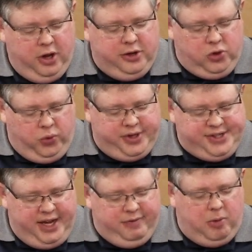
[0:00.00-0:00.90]
to
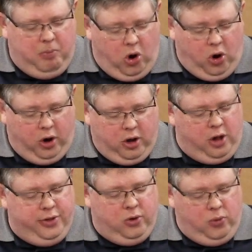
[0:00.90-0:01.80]
receive a mark
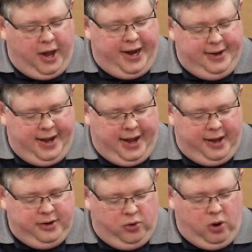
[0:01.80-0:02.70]
on their right
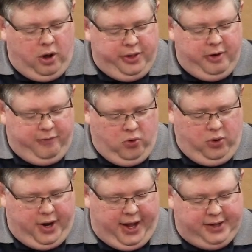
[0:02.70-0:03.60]
hand or on their
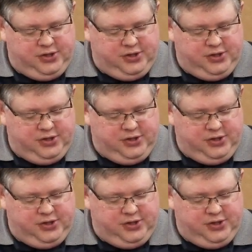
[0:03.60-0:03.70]
forehead,